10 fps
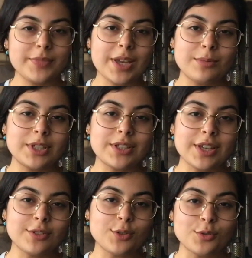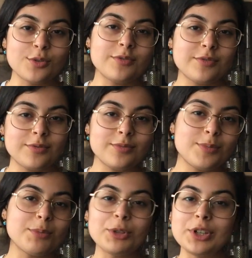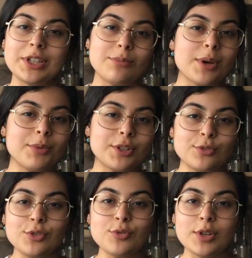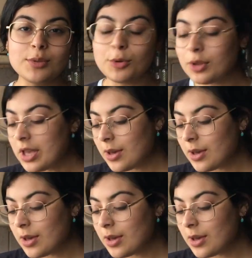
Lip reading: I mean, I don't know if people are eating baba ganoush straight out of the bowl,